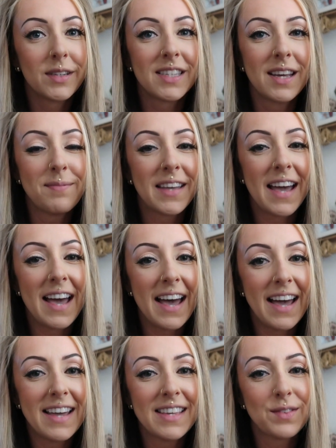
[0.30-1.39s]
What's up
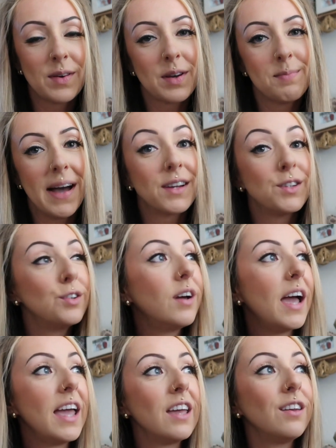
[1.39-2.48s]
guys? Welcome back to
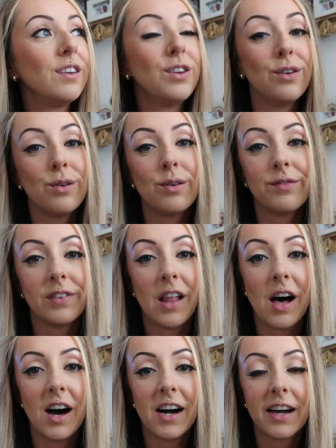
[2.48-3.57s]
a new
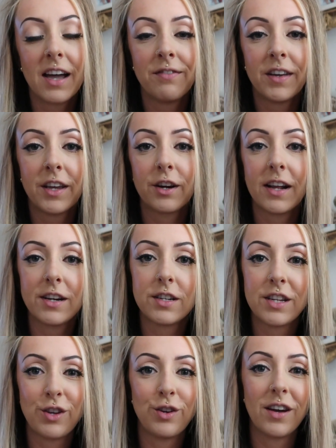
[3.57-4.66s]
vlog. I figured I'd
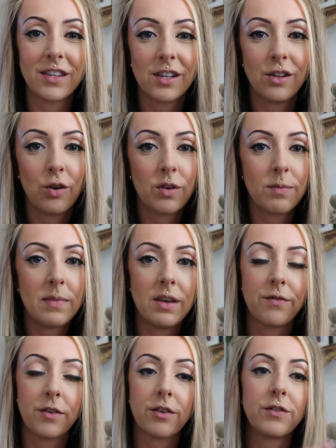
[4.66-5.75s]
just take you guys along with me
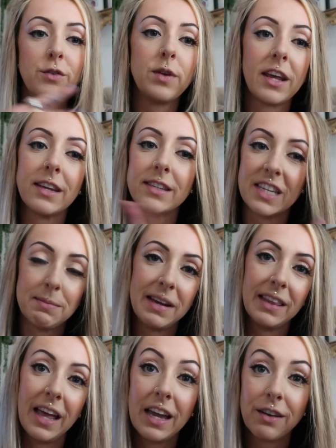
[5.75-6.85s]
for a few days in
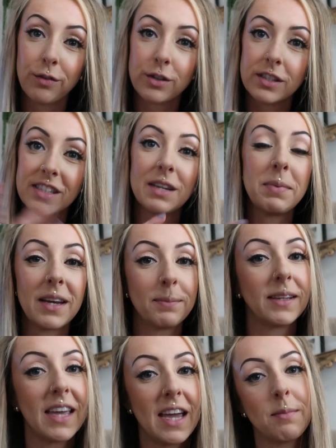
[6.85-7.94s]
my life or just like pick up
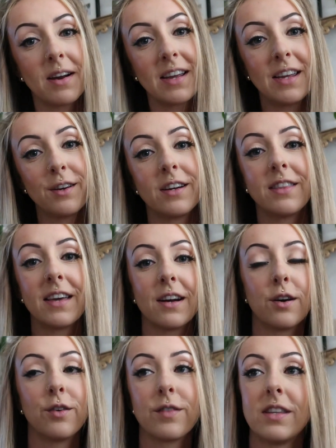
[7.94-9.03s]
the camera here and
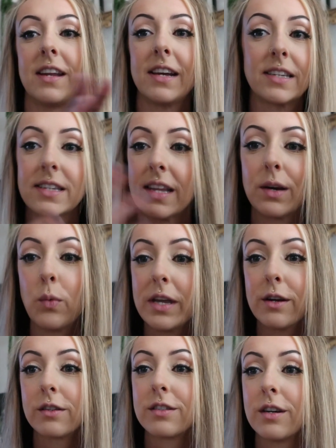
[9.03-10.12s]
there over the next like
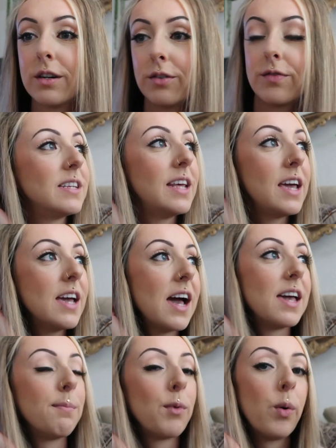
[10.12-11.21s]
week or so. Today
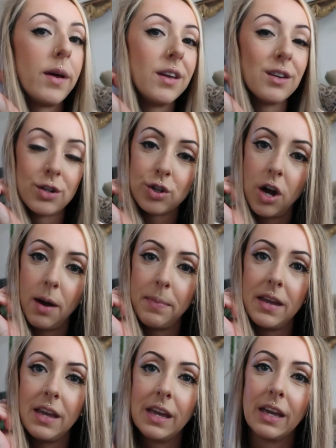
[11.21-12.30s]
I am going
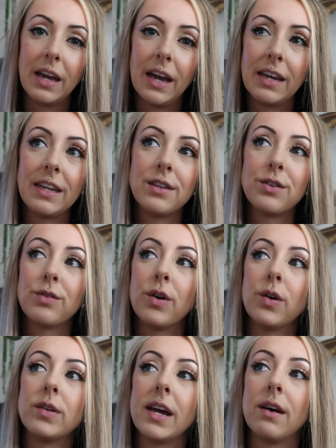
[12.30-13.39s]
shopping. I need to
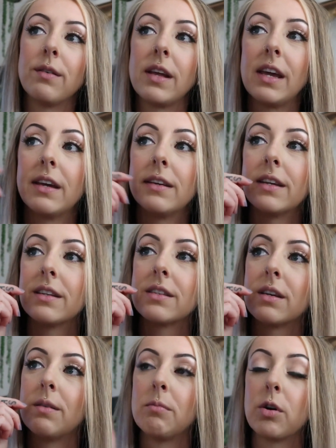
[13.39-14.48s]
go down and get
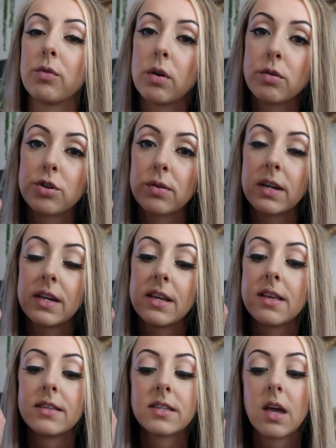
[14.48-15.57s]
some
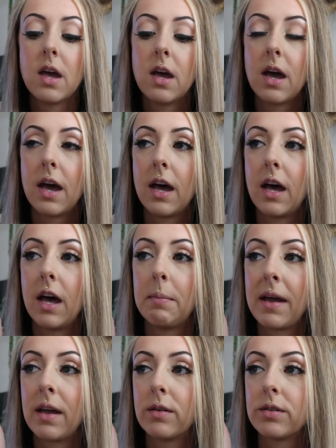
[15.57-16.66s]
groceries. Um,
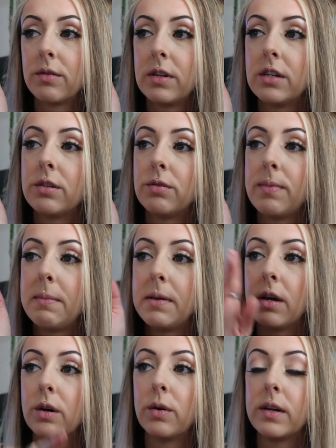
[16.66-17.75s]
I also need to maybe
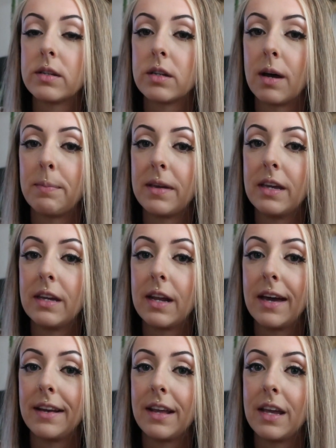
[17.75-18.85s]
go and stop in
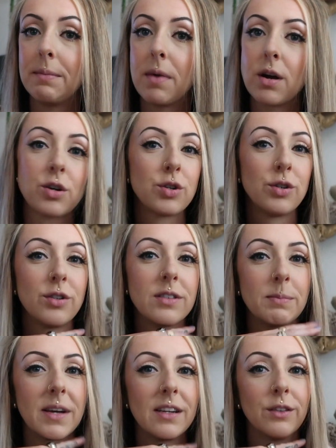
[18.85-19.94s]
at a Marshall's.
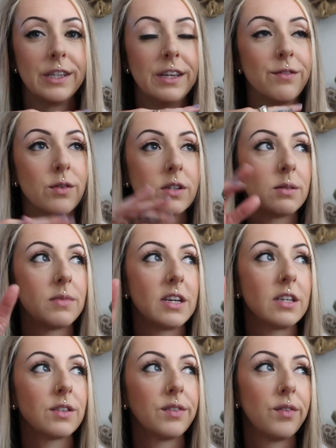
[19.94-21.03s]
I'm kind of looking for some
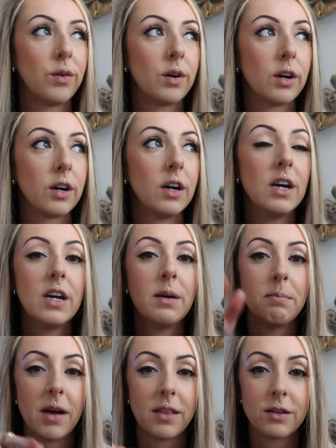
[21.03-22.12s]
things for
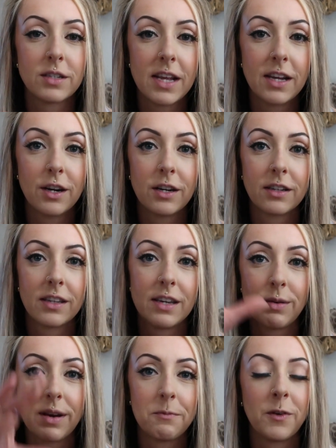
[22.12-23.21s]
Mother's Day
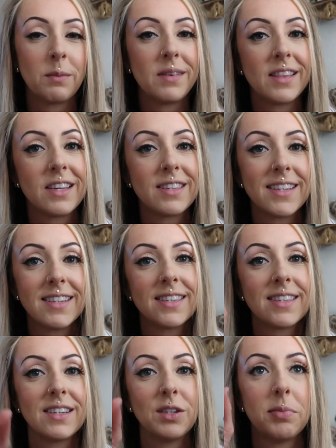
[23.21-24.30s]
currently. When I'm filming this, it is
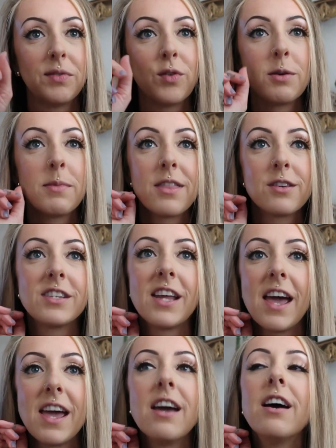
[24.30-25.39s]
still before Mother's
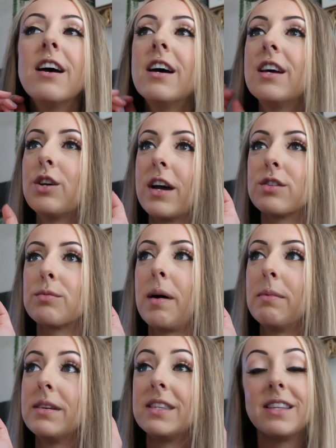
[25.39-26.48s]
Day. You guys will
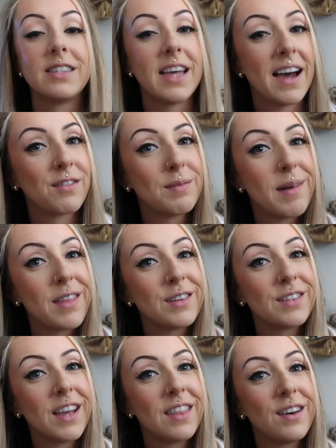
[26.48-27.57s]
probably see this after
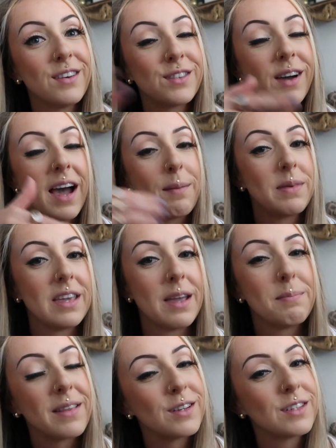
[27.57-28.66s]
Mother's Day though, so happy
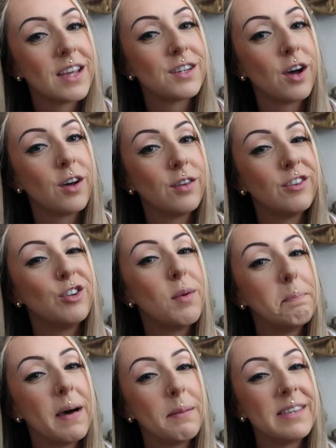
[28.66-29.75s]
Mother's Day to all of you
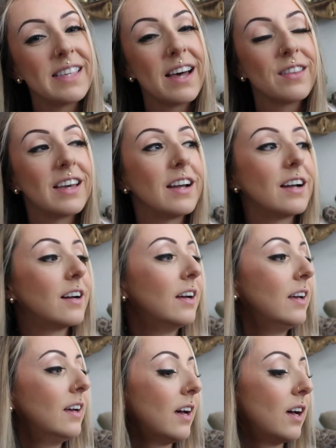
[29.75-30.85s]
mommies out there.
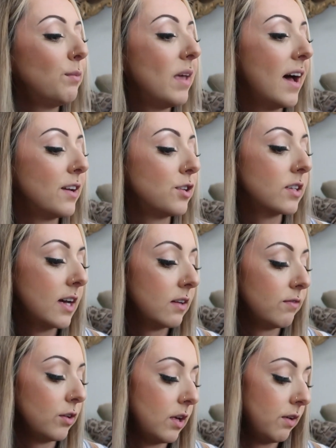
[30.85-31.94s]
Um, yeah, just kind
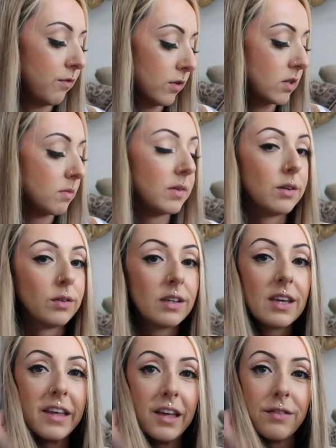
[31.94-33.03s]
of looking for some little
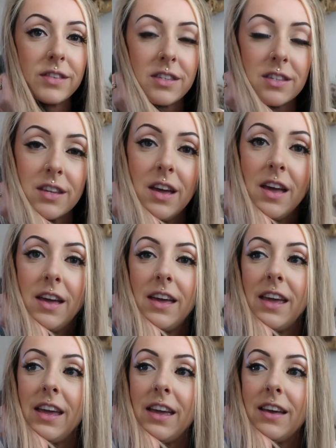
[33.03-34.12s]
gifts
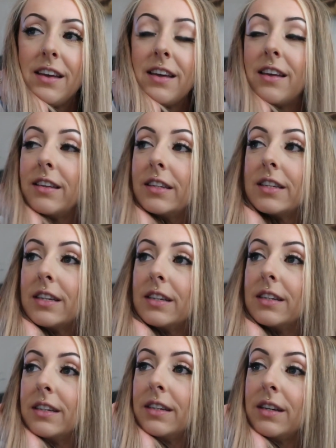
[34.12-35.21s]
and
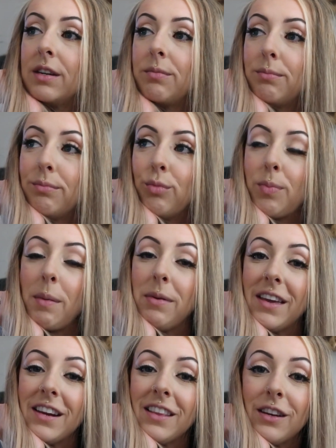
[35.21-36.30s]
We'll
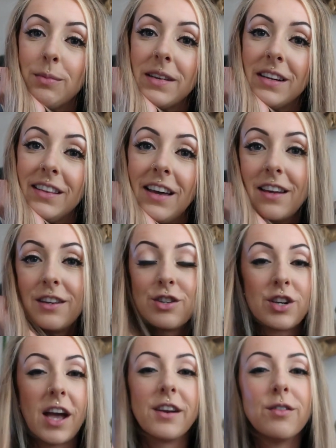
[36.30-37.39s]
probably get a little bit of
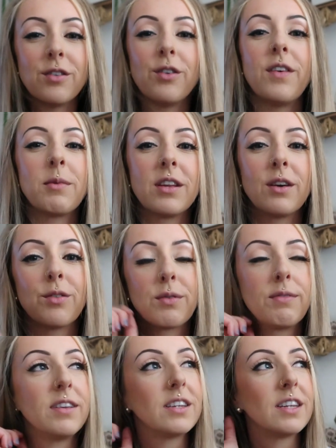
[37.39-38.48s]
lunch. I don't know if I'm going to go
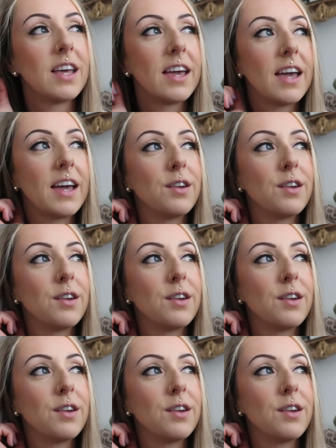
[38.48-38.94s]
thrifting today.